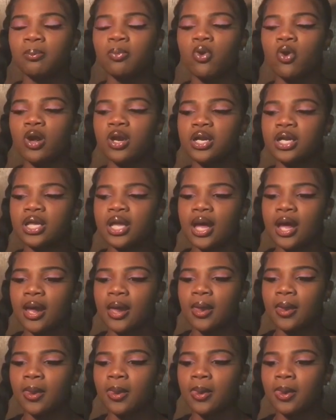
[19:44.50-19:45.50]
part of
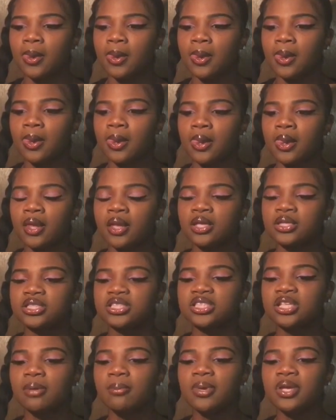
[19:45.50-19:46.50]
y'all.
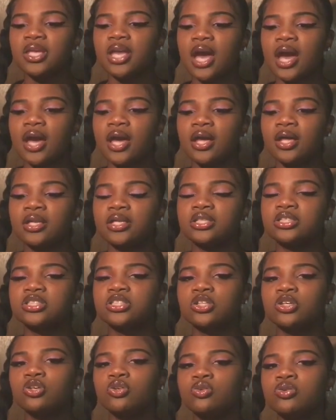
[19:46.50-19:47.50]
Some of y'all is
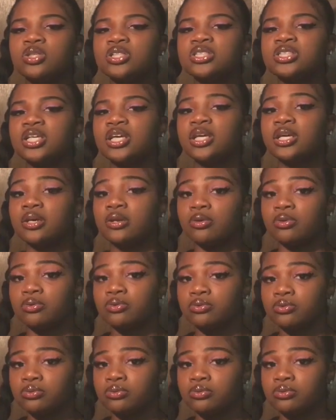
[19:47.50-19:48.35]
cool as hell.